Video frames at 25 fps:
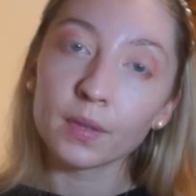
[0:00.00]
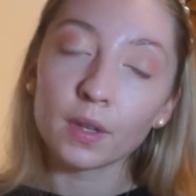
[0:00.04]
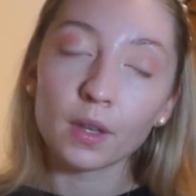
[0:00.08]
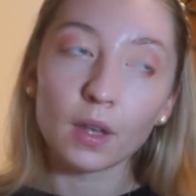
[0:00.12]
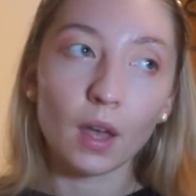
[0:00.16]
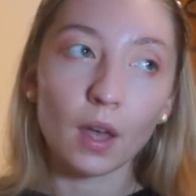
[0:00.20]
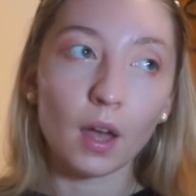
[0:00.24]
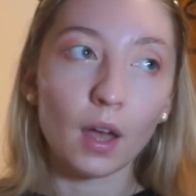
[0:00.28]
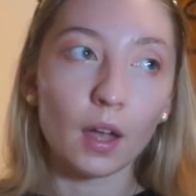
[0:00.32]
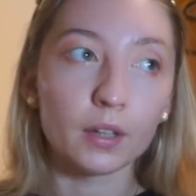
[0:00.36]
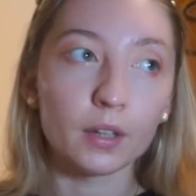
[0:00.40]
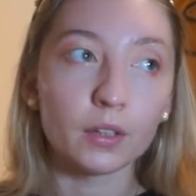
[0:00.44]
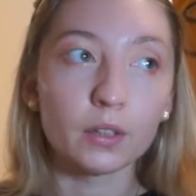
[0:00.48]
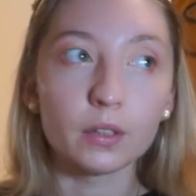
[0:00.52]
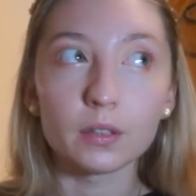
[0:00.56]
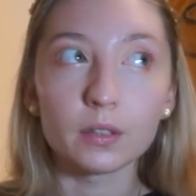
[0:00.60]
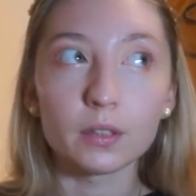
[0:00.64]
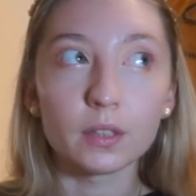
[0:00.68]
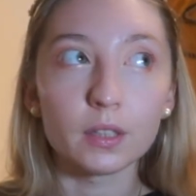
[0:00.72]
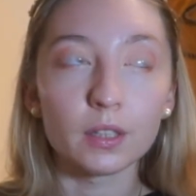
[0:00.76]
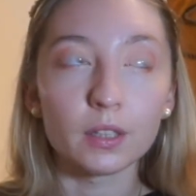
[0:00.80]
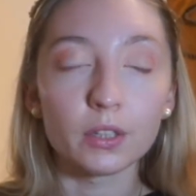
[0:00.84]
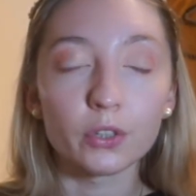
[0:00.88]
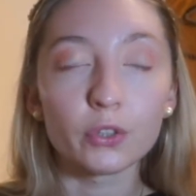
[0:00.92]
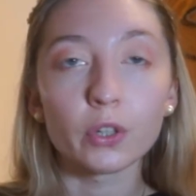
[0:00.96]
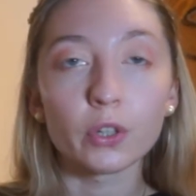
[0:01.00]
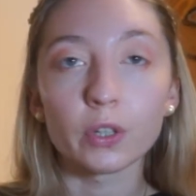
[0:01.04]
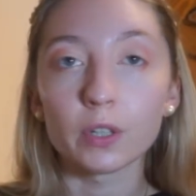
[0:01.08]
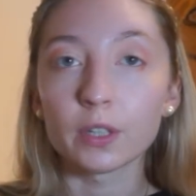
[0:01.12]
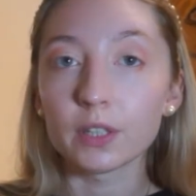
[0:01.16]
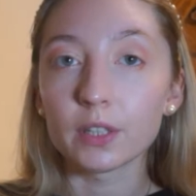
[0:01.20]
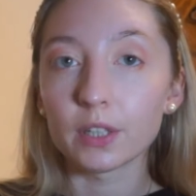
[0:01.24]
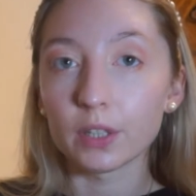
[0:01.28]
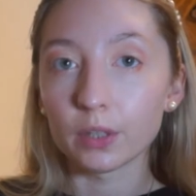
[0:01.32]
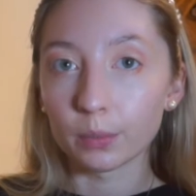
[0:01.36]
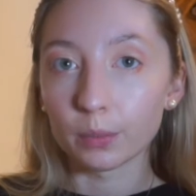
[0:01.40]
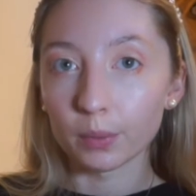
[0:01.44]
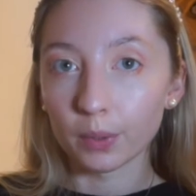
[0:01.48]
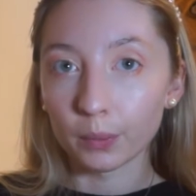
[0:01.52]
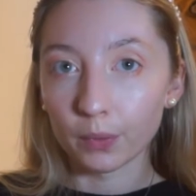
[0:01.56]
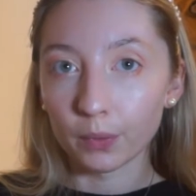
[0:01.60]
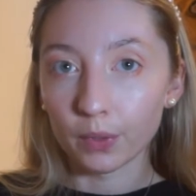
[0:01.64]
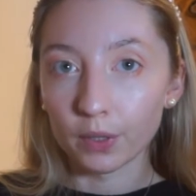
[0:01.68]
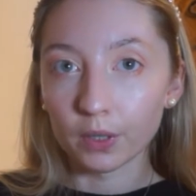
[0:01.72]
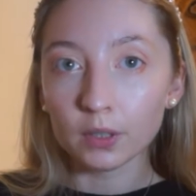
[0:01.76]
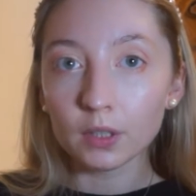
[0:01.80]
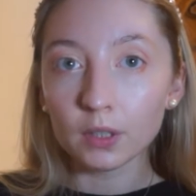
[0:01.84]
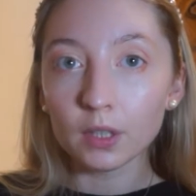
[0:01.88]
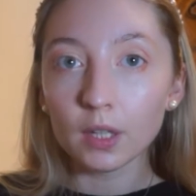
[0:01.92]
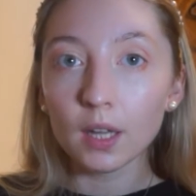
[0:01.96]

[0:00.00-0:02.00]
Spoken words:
I use the Charlotte Tilbury one